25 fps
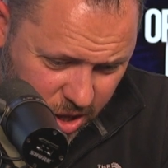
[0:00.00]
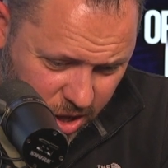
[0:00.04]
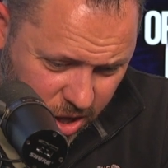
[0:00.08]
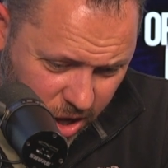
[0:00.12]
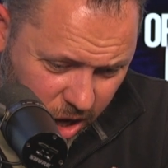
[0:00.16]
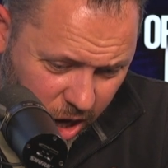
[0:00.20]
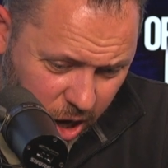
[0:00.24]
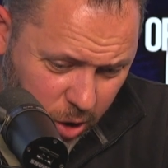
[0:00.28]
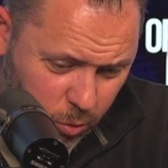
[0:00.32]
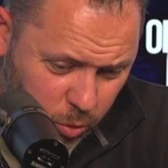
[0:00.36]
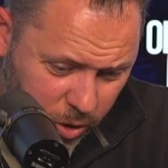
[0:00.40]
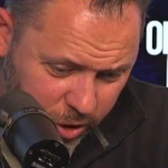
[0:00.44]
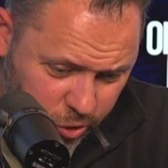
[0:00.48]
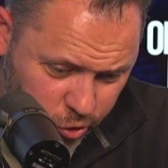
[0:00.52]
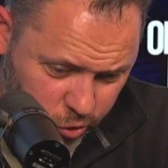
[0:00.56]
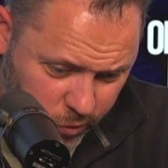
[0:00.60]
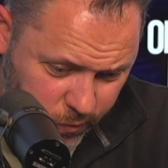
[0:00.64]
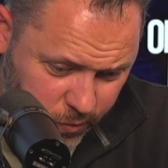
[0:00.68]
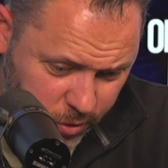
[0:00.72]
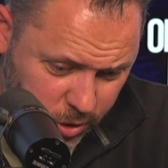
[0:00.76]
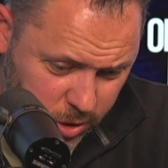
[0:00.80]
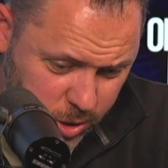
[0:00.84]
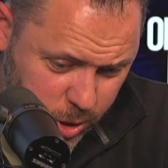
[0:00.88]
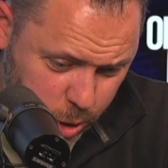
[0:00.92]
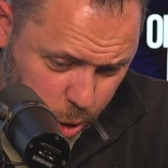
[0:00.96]
wonder
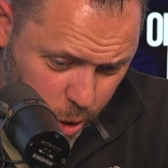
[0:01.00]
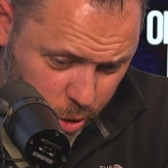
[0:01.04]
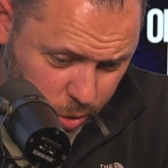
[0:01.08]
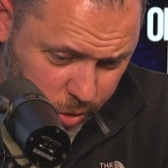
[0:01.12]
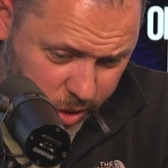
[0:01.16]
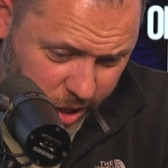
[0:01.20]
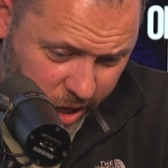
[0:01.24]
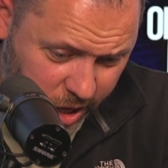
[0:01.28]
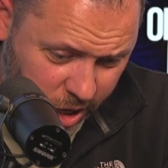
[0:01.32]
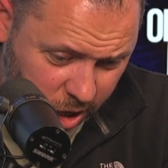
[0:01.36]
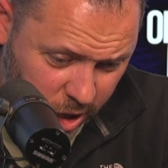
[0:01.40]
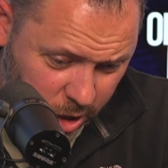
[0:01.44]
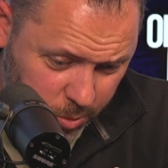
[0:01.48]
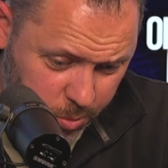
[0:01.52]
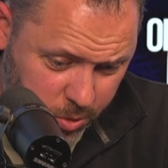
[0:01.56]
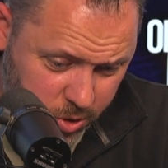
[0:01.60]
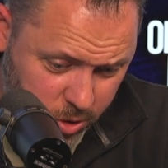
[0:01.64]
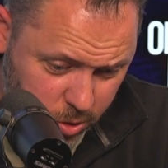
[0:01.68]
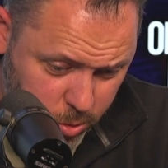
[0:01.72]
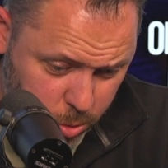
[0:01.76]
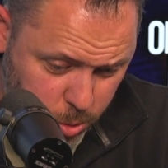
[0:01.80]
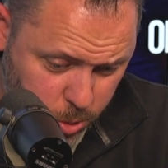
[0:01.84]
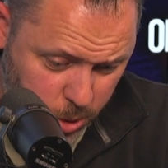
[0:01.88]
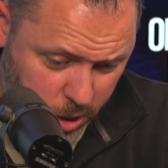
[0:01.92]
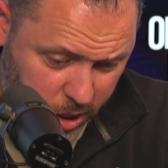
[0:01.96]
if you top that up
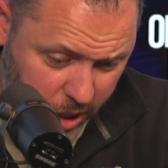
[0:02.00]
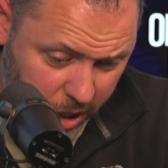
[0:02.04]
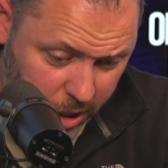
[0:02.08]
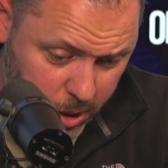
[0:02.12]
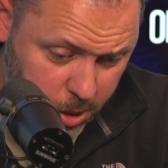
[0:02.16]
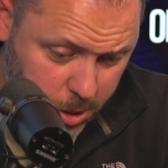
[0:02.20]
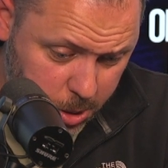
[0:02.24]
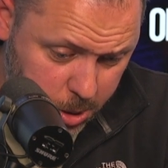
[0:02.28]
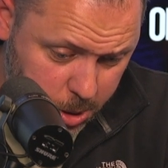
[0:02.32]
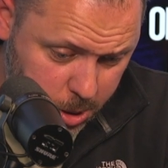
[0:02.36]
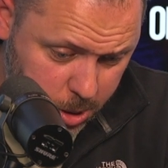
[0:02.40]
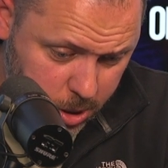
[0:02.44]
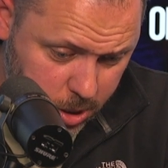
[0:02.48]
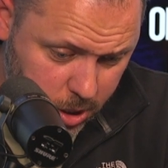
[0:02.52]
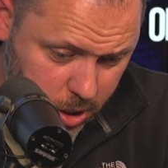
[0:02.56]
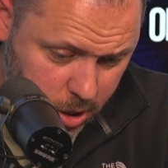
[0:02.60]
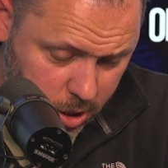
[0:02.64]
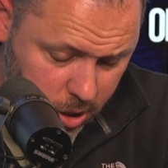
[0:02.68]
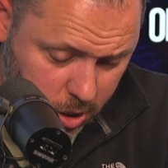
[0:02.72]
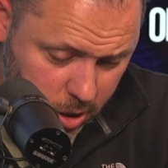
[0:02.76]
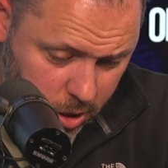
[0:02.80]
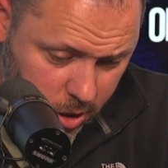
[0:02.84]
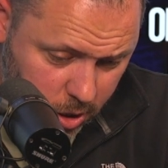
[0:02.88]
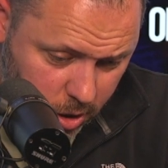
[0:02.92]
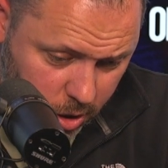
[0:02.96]
goals against.
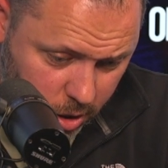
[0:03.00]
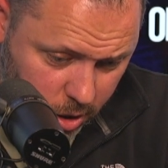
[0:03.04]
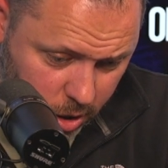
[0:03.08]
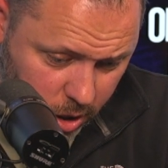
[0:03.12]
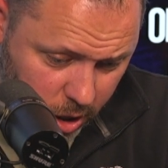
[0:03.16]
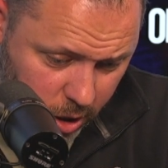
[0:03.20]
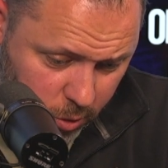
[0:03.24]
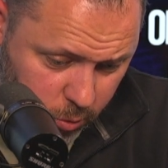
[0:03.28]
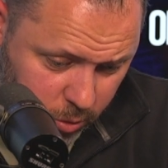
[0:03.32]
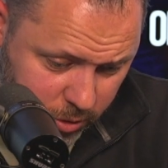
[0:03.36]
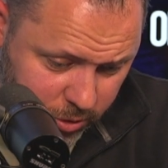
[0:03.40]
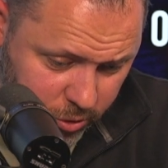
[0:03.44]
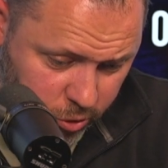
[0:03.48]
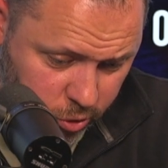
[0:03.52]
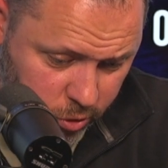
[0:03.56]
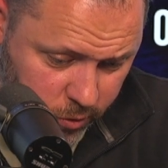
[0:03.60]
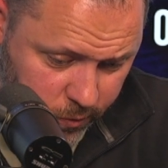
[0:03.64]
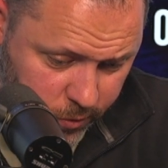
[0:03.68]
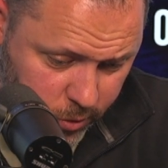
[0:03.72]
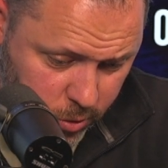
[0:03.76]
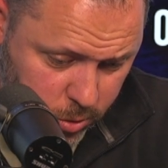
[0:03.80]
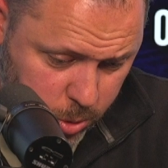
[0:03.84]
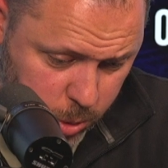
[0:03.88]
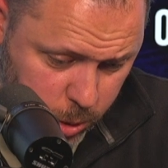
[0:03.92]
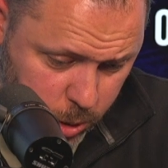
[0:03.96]
I wonder
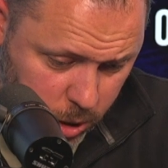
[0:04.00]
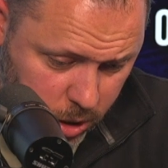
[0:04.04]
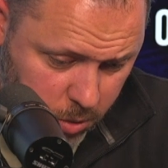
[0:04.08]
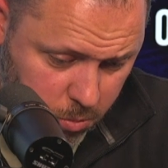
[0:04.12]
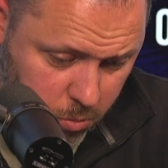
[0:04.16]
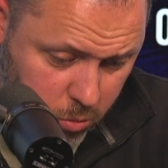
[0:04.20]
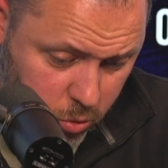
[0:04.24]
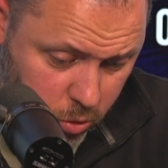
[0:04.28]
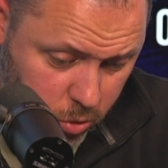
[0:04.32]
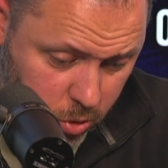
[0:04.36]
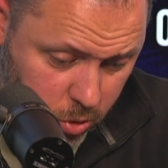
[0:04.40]
if you're seeing more